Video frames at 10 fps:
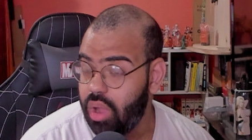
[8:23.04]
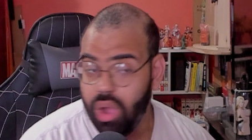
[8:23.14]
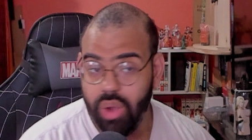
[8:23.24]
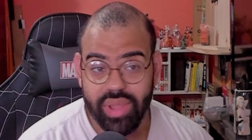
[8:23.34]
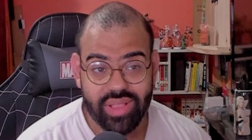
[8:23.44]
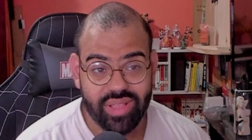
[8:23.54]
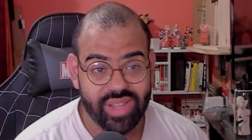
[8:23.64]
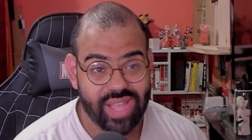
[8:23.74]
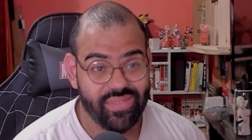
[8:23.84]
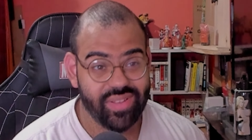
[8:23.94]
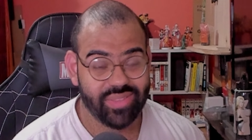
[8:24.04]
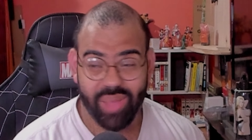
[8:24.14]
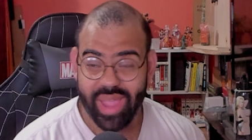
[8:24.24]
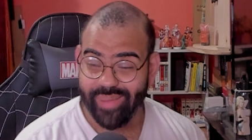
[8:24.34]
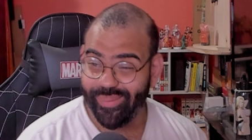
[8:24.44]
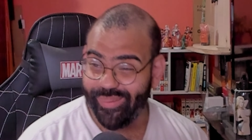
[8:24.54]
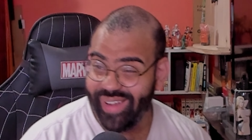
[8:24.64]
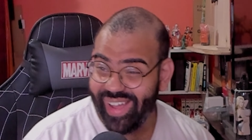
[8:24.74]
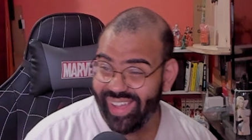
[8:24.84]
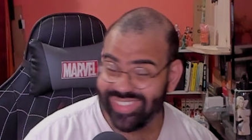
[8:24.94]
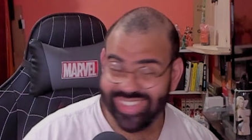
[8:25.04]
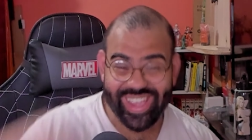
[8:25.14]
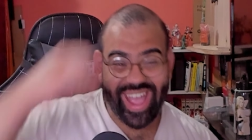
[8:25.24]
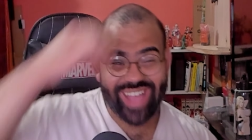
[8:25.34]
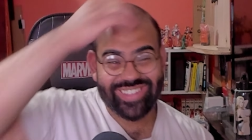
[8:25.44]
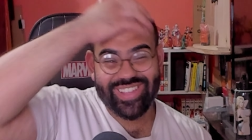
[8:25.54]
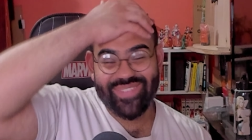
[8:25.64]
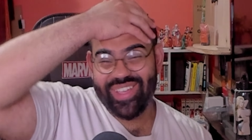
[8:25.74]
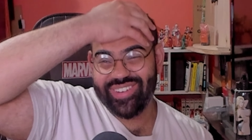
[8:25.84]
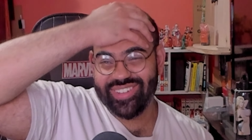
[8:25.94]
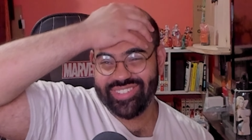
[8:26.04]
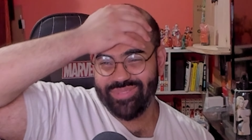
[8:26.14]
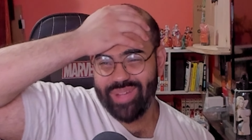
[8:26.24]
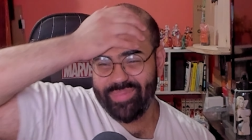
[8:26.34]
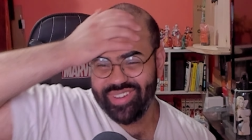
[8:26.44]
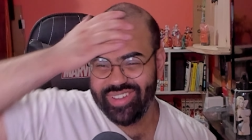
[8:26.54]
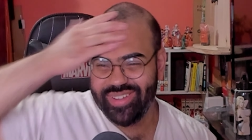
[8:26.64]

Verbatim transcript: Oh, he does have a... Wait, what? He has a living ignition weapon in it?